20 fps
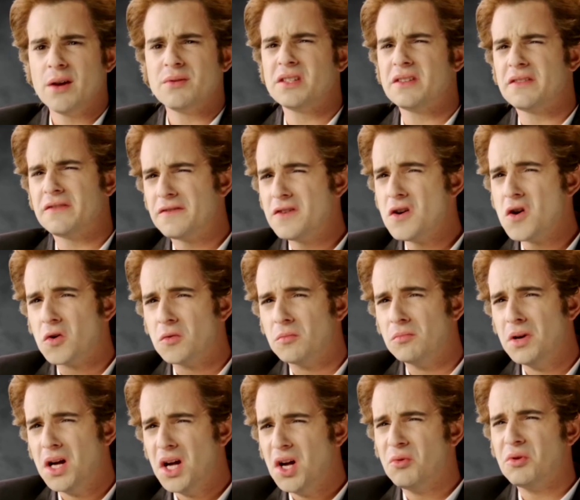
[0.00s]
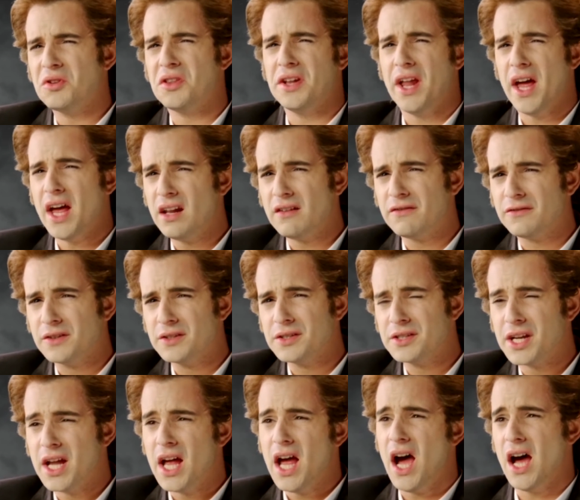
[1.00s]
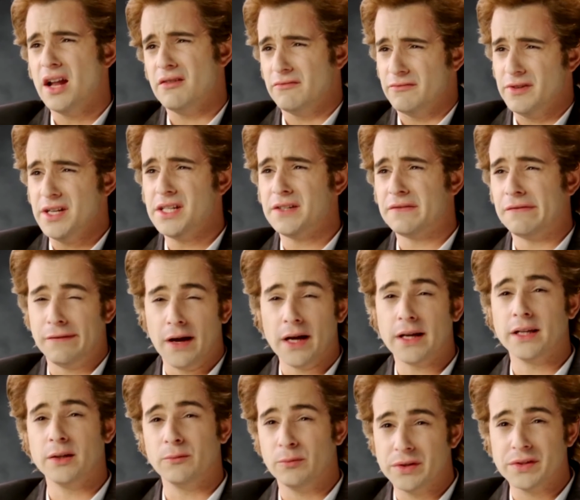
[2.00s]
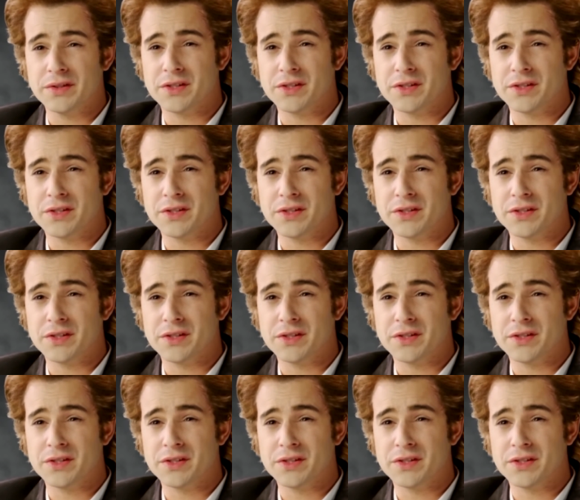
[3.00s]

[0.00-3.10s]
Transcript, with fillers: I was in a film with an elephant and Reese fucking